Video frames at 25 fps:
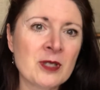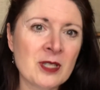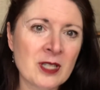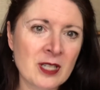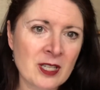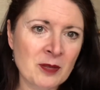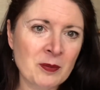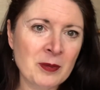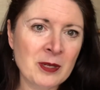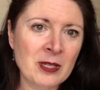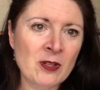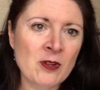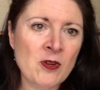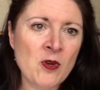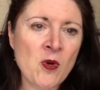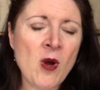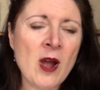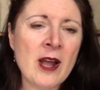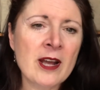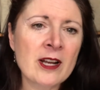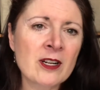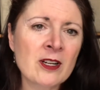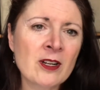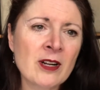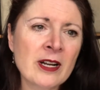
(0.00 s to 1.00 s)
It could be a little
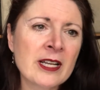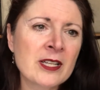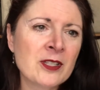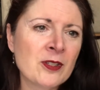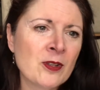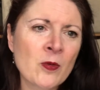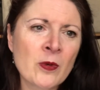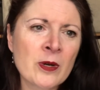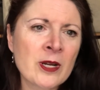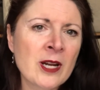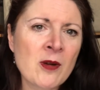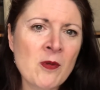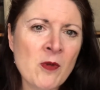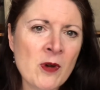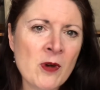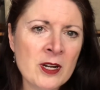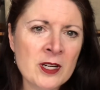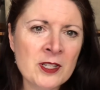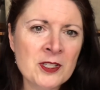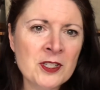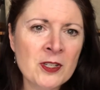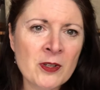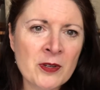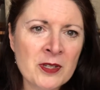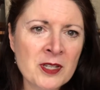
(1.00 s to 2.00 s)
quieter. I could do it when I
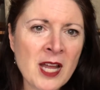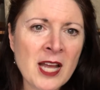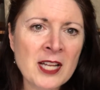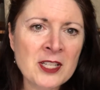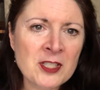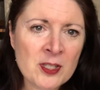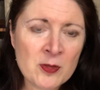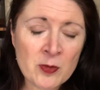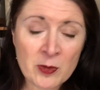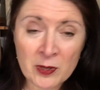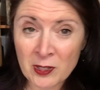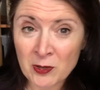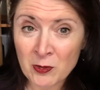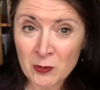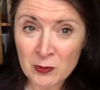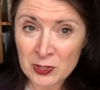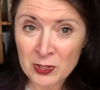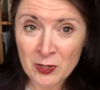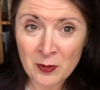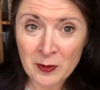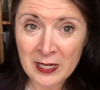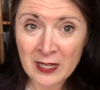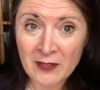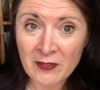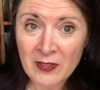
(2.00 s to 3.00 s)
wanted to and not just when there was
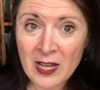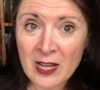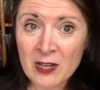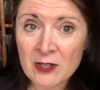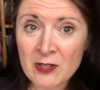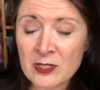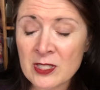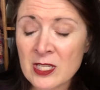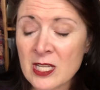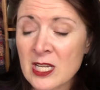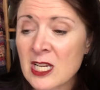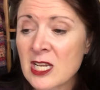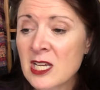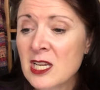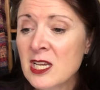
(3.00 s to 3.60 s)
nobody in the house.